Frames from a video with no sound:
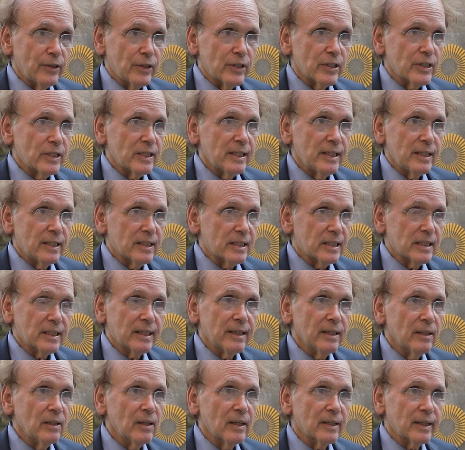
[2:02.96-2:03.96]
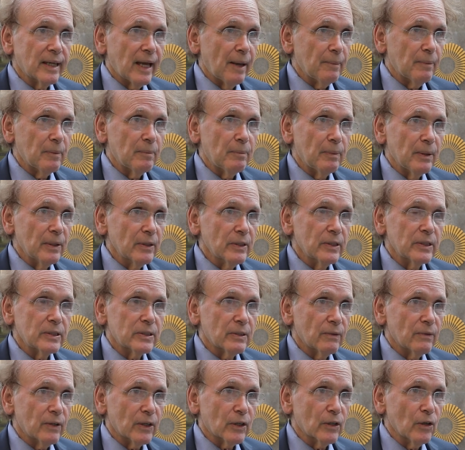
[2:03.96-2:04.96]
you just see the skill and capabilities
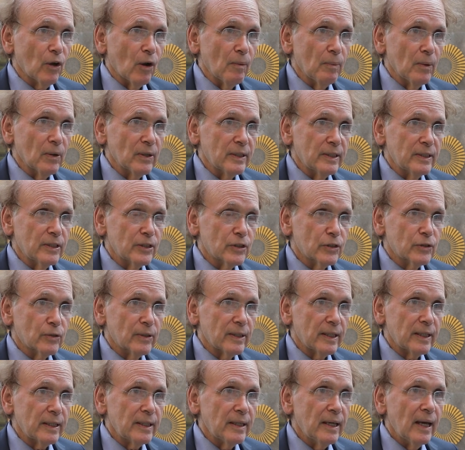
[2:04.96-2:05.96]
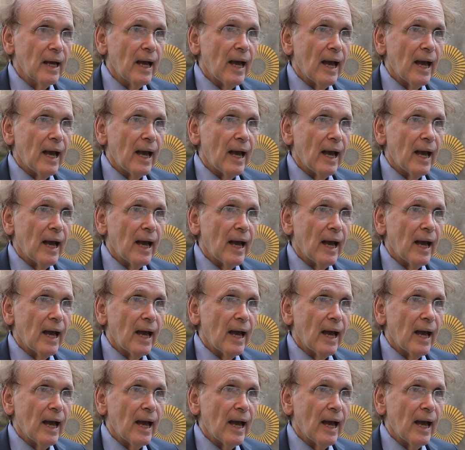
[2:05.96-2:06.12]
of the global industry,